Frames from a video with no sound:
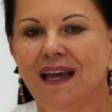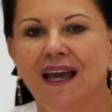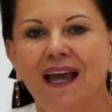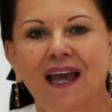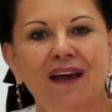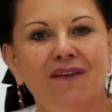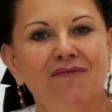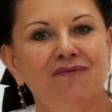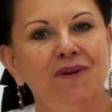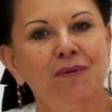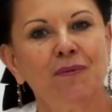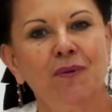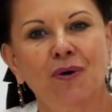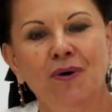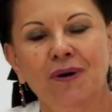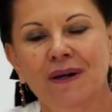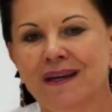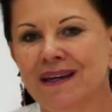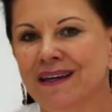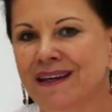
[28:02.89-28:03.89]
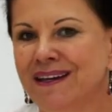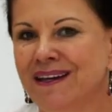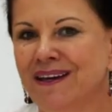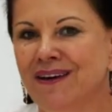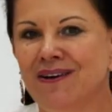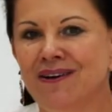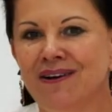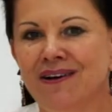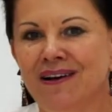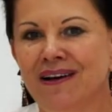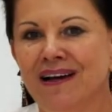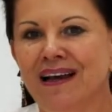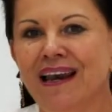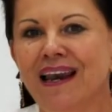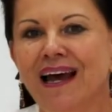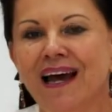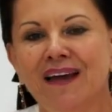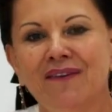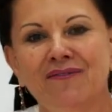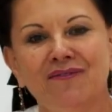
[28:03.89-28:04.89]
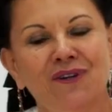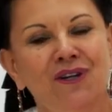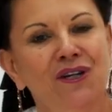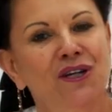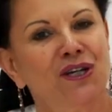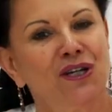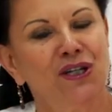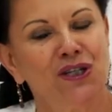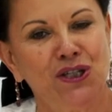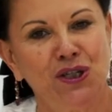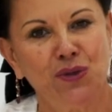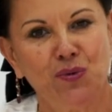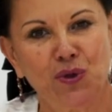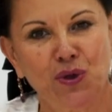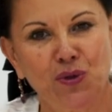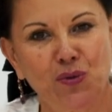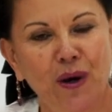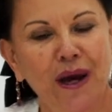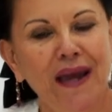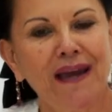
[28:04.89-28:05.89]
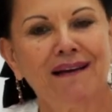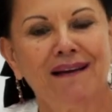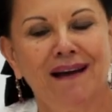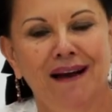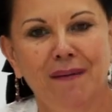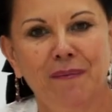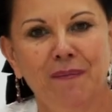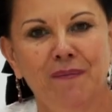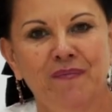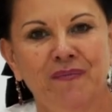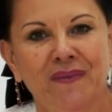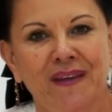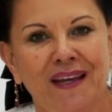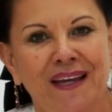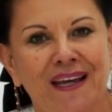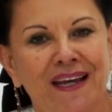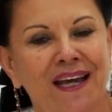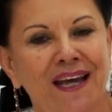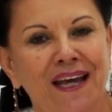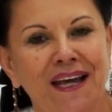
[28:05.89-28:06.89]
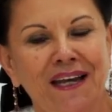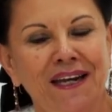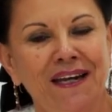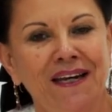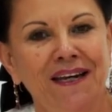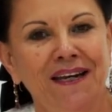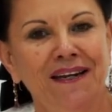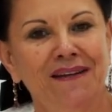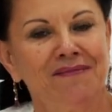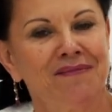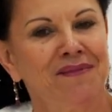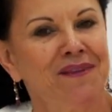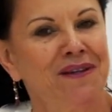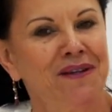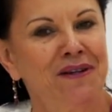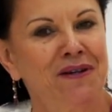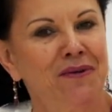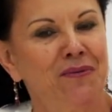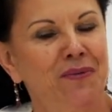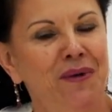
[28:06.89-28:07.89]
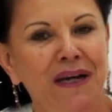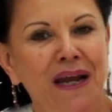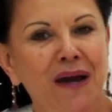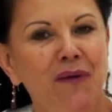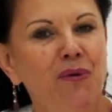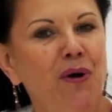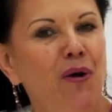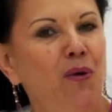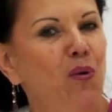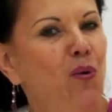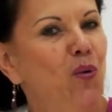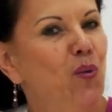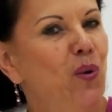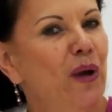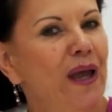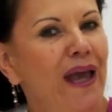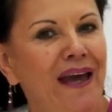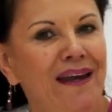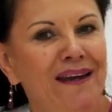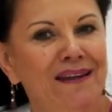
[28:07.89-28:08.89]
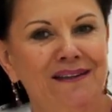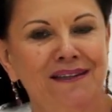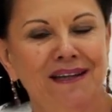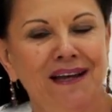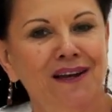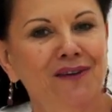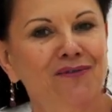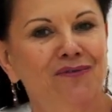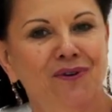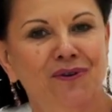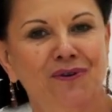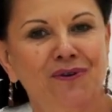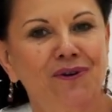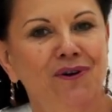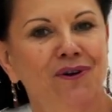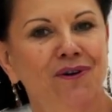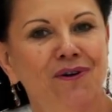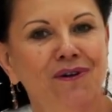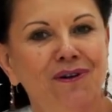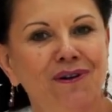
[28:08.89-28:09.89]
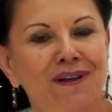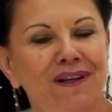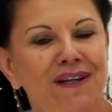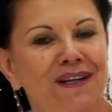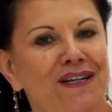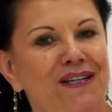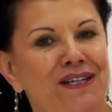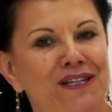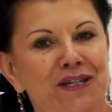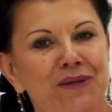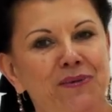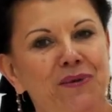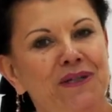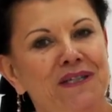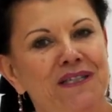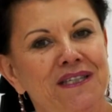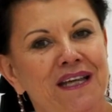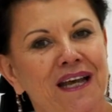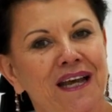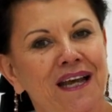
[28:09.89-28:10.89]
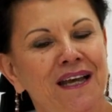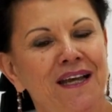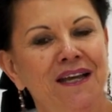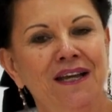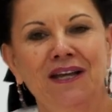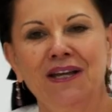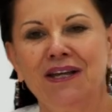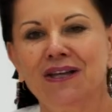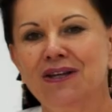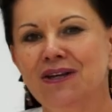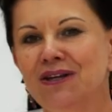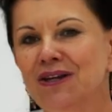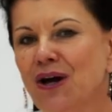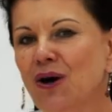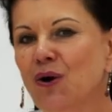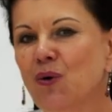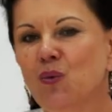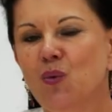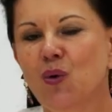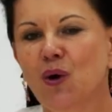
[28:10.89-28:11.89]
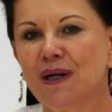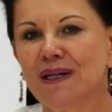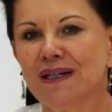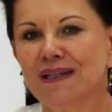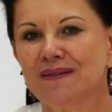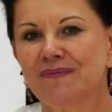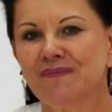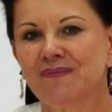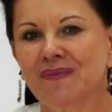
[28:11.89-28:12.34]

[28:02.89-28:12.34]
Every morning in her life, she would wake up, and whenever we had a telephone call, she would say, "You know what?